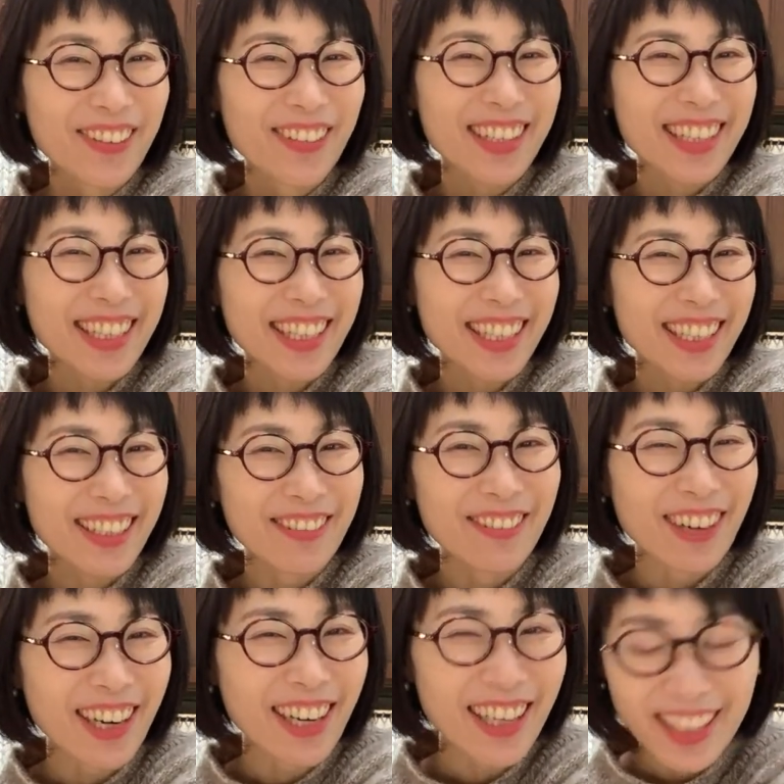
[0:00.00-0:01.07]
Am I saying the
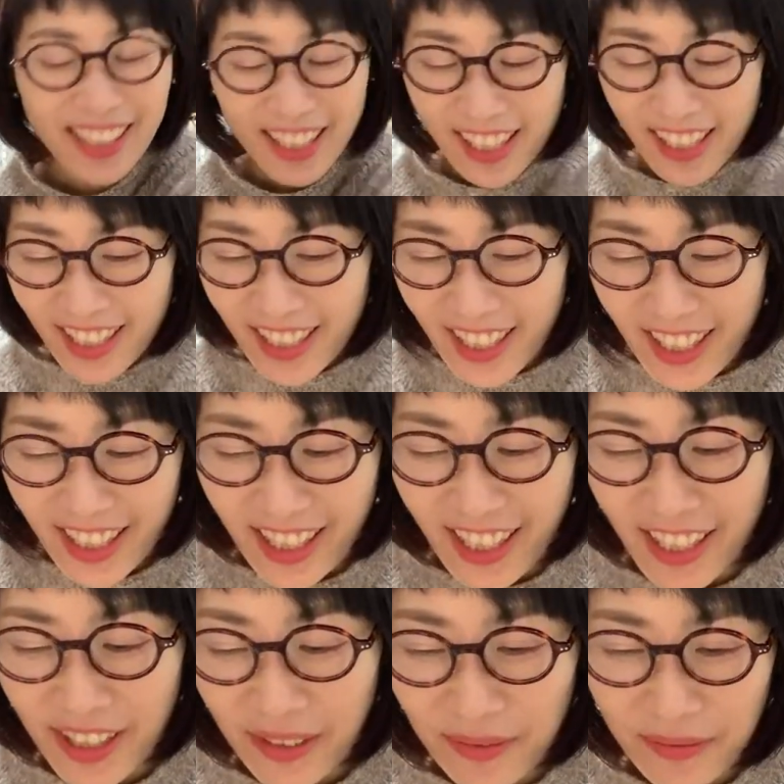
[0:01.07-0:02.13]
right?
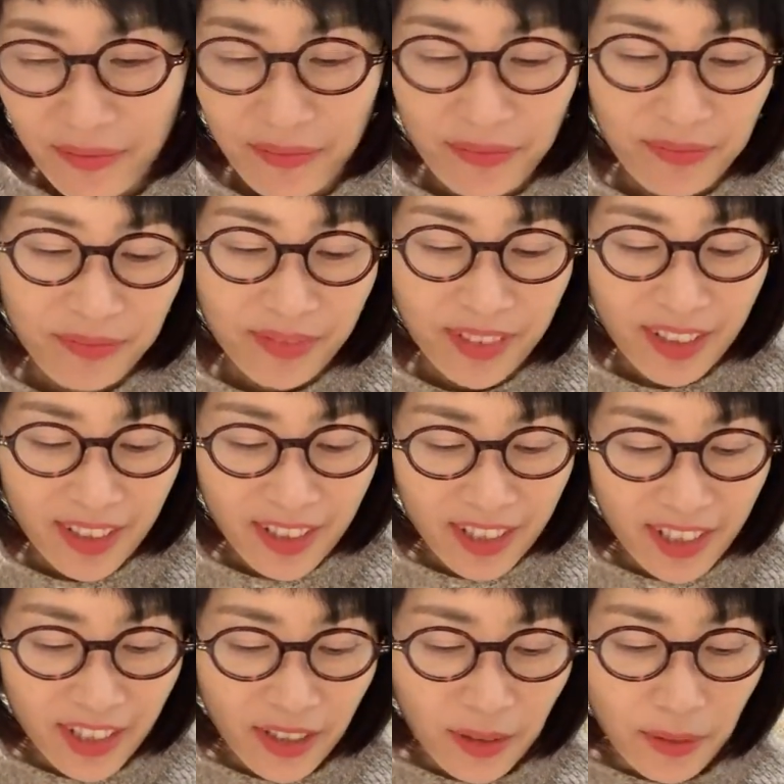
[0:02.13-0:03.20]
Um,
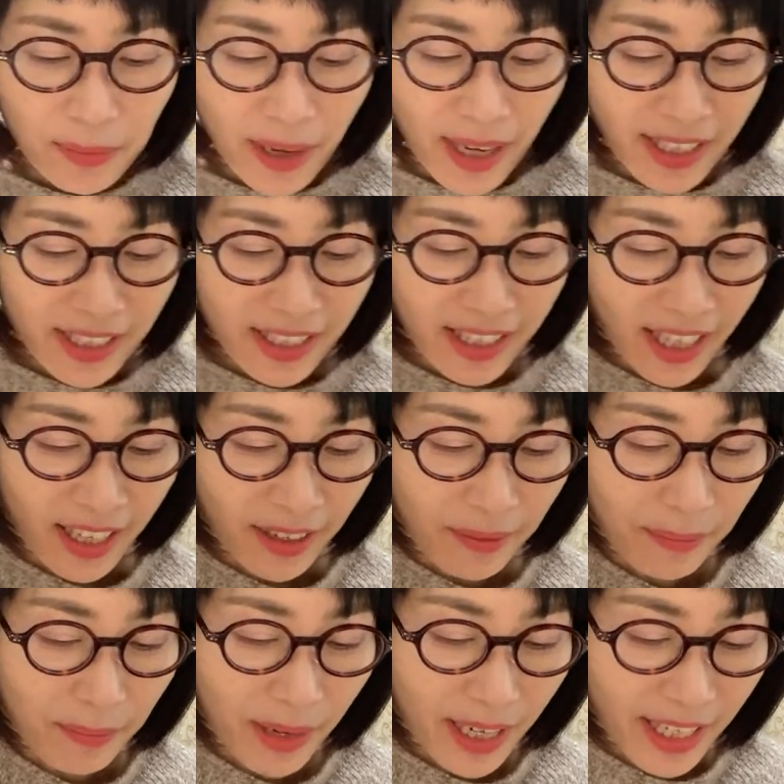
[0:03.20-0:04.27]
so bad in that,
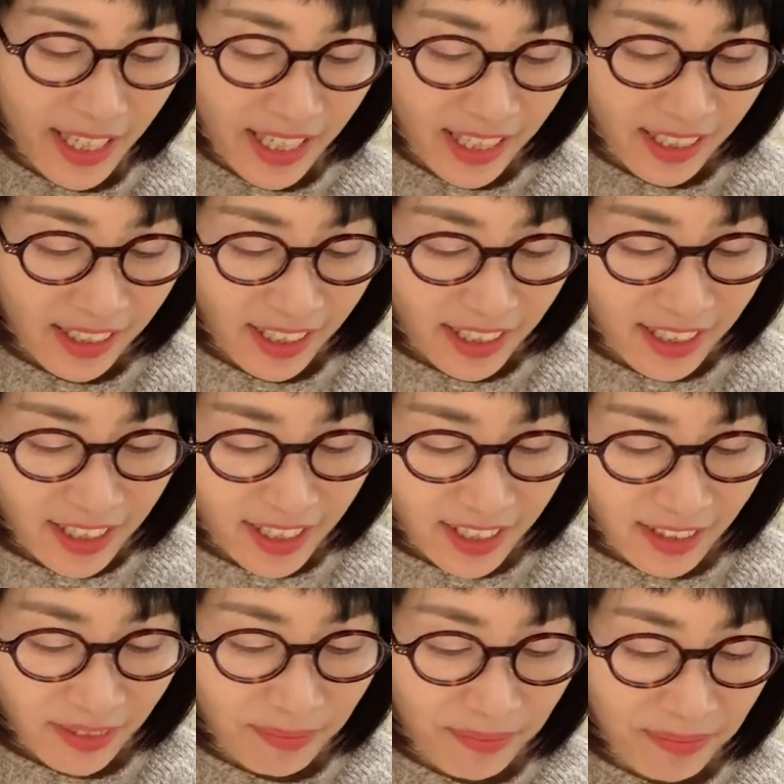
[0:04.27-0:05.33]
my English.
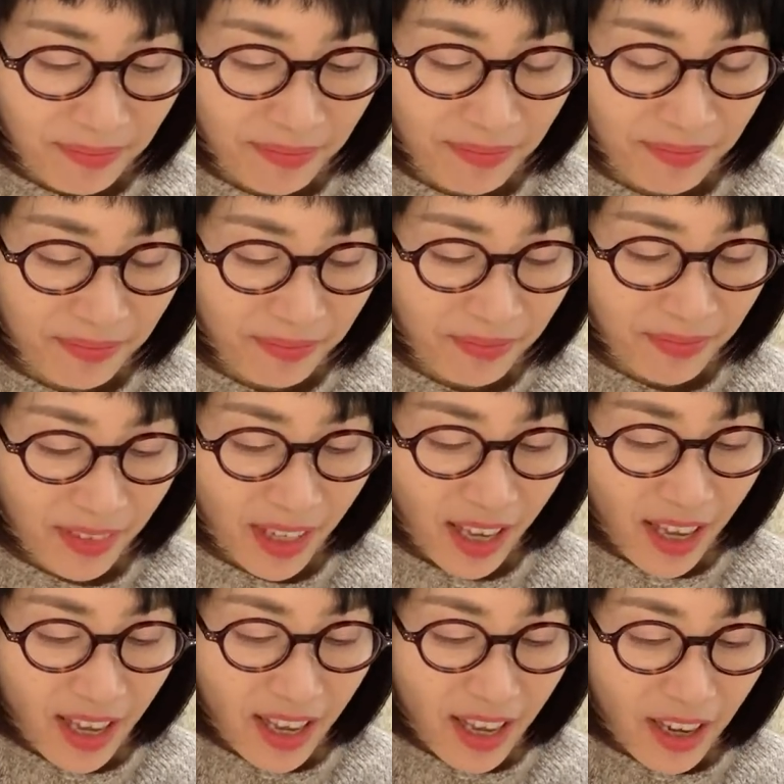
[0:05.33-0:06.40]
Mm -hmm.
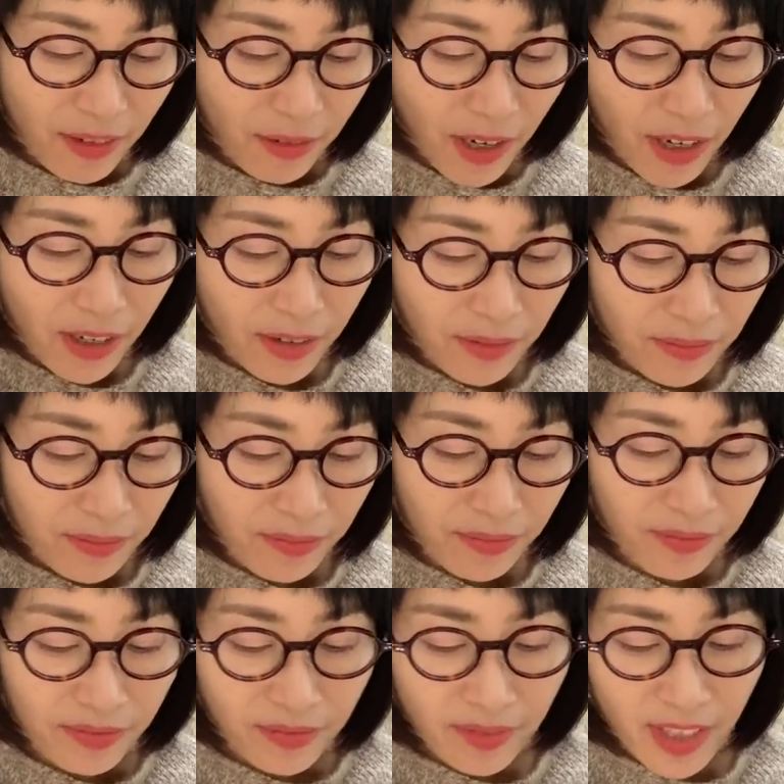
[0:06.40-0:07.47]
Well,
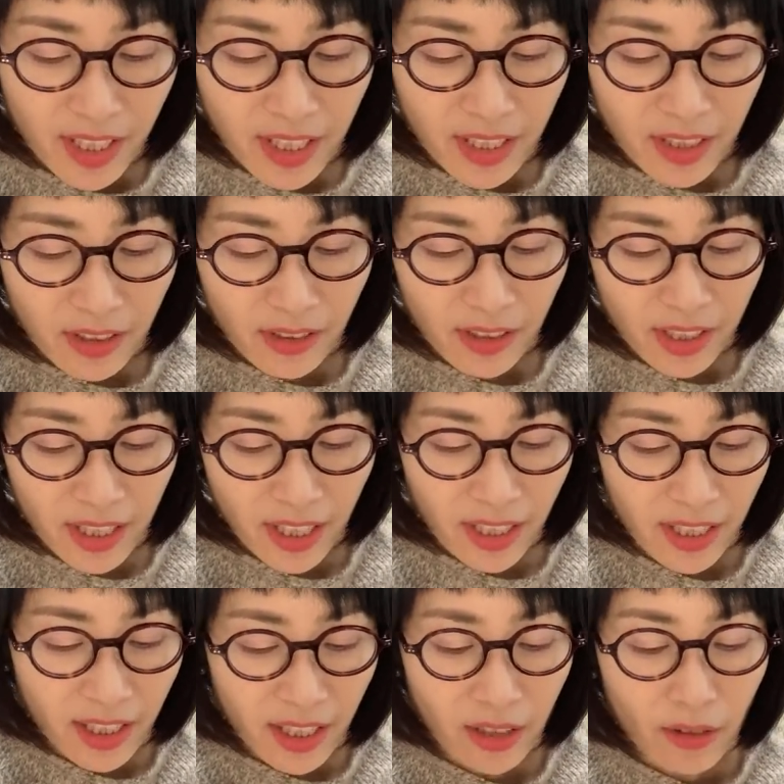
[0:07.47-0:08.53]
this is gonna
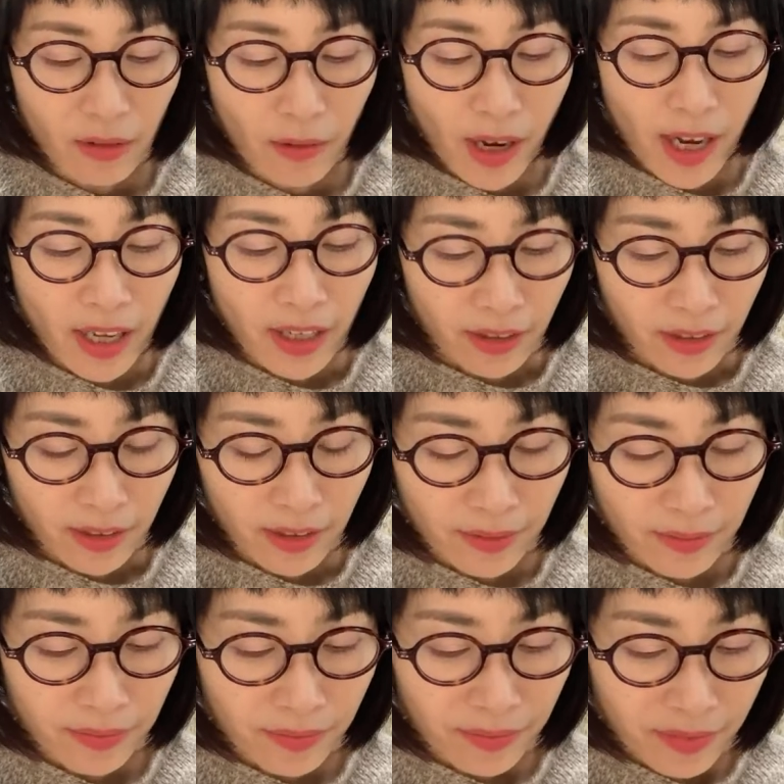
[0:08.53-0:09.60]
take a little while
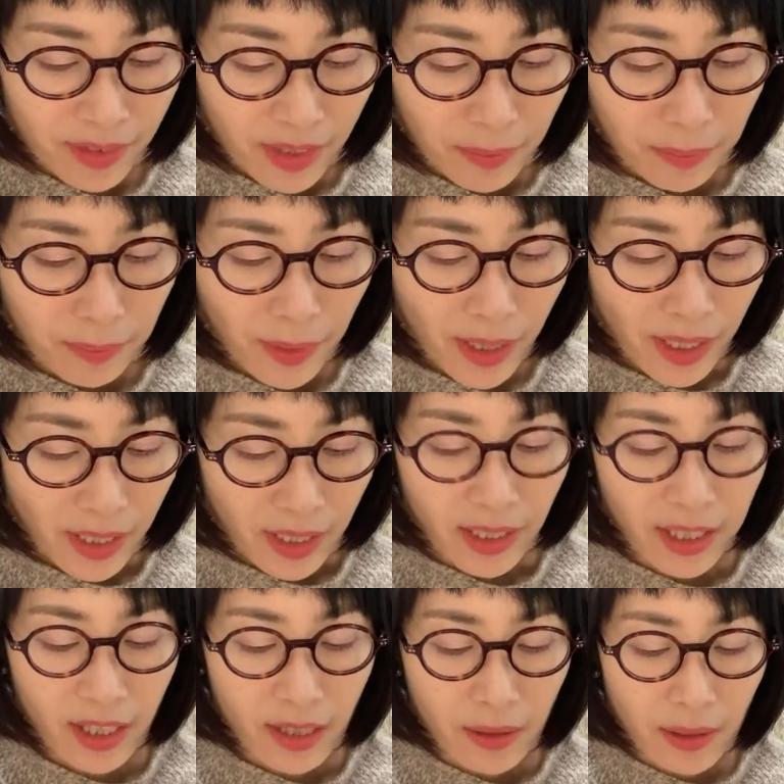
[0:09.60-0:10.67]
but
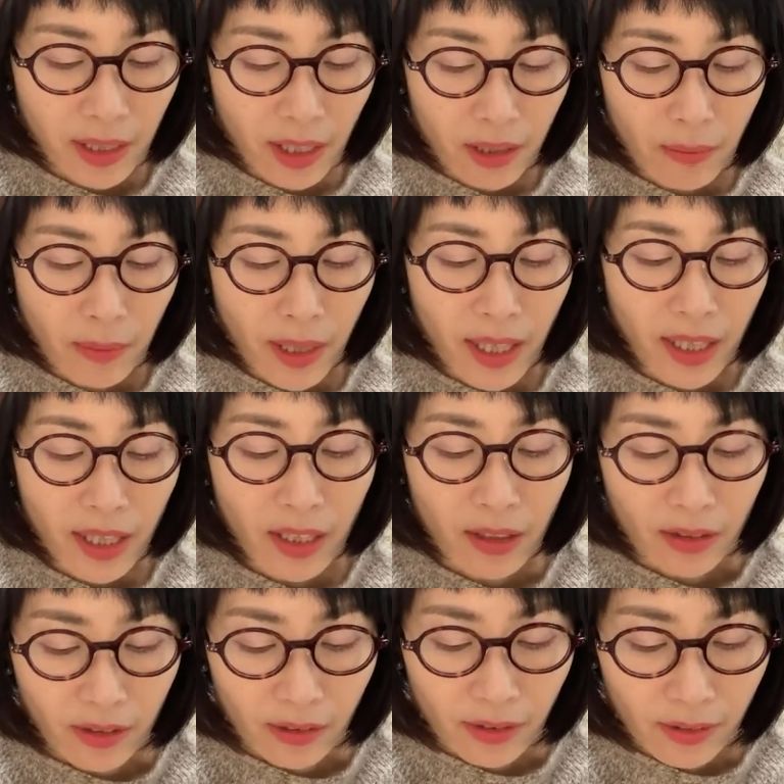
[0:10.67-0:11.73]
it's little by
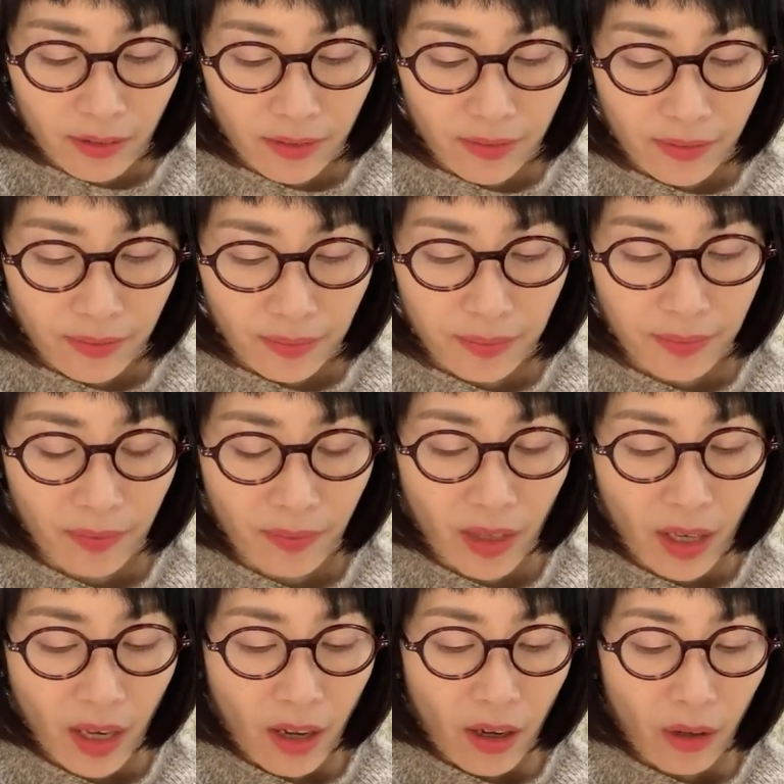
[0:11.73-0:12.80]
little
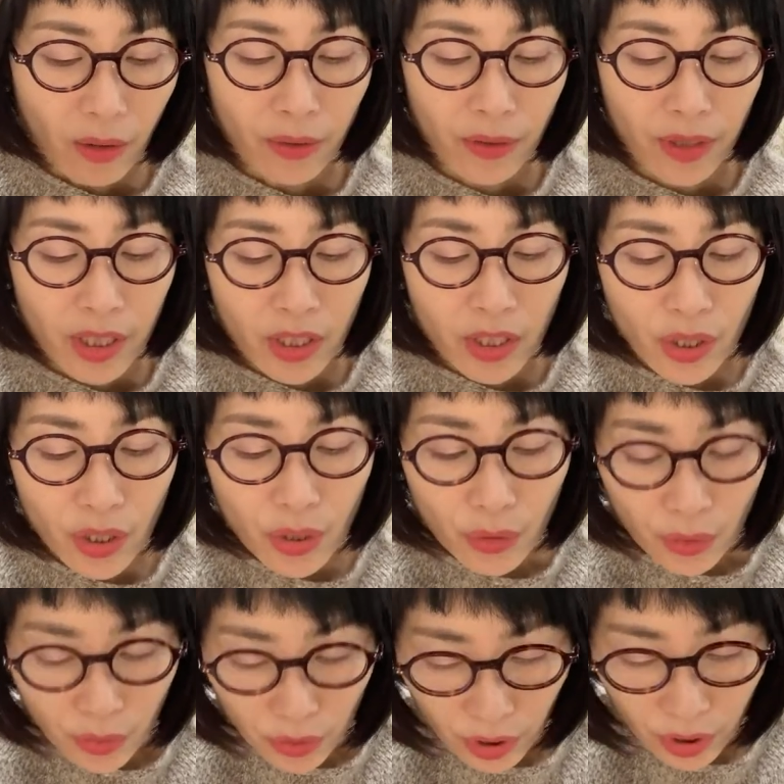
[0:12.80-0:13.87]
all the
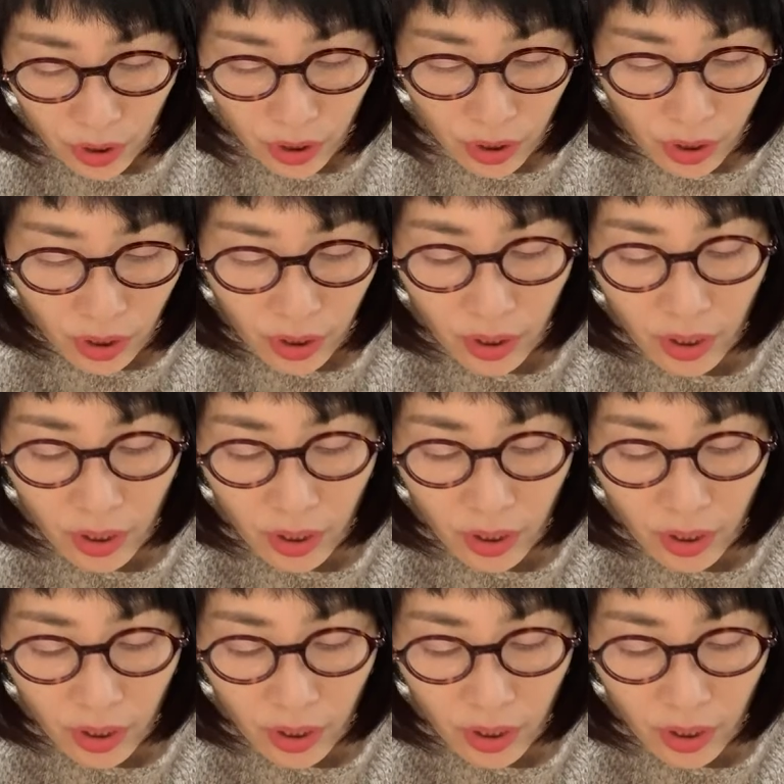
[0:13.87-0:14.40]
juice